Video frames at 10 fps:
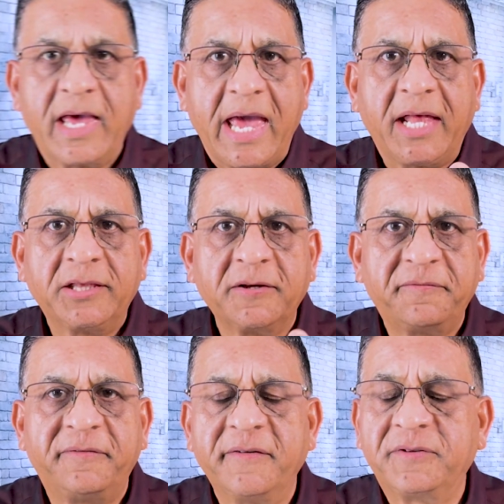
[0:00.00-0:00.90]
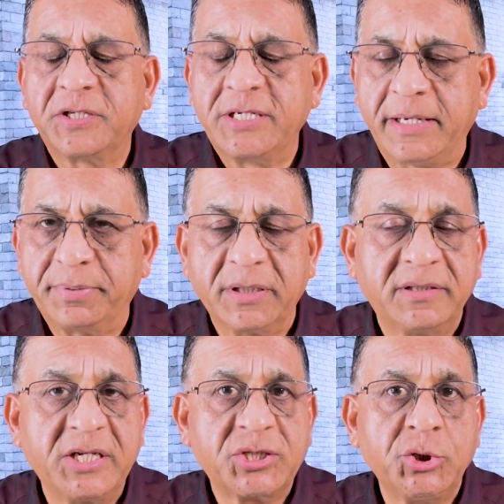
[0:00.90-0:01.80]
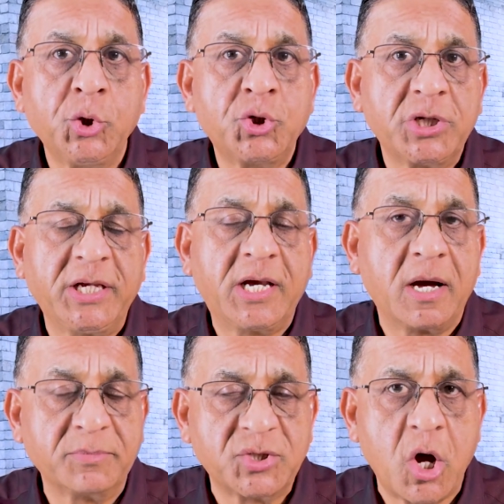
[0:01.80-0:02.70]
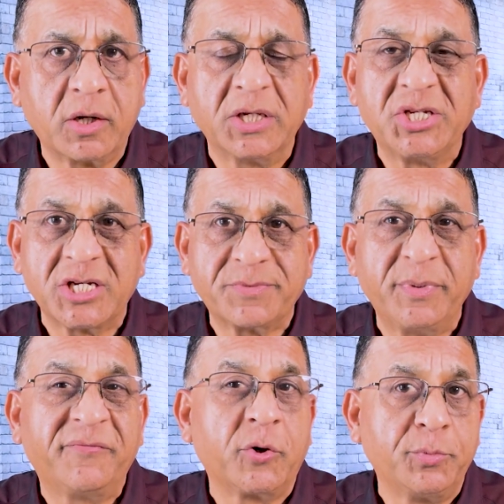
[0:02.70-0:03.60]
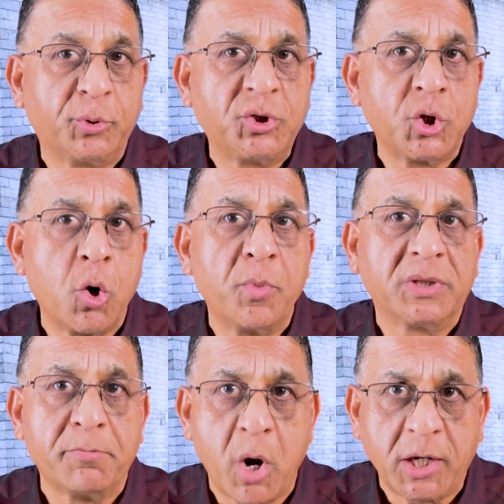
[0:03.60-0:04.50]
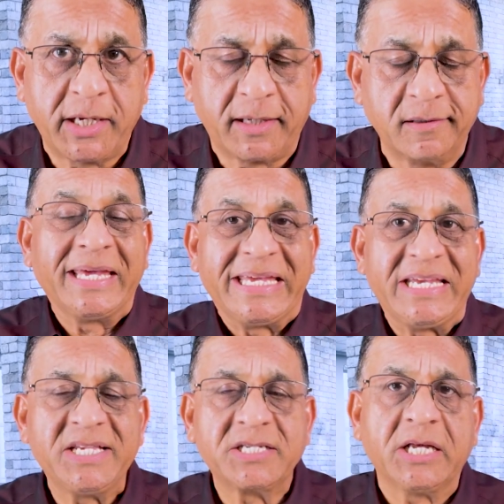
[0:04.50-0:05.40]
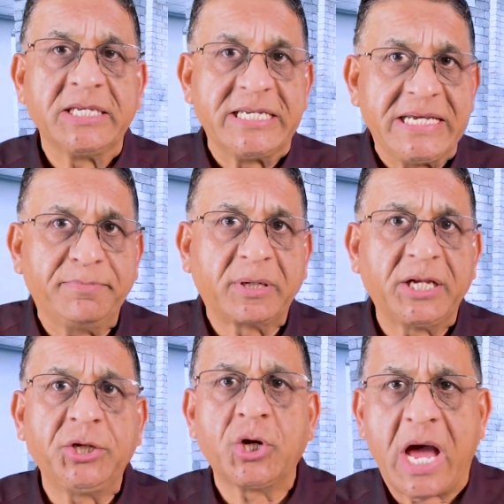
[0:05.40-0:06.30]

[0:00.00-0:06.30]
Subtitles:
And the 5th tip, this usually comes on just before you put your home on the market, is deep clean your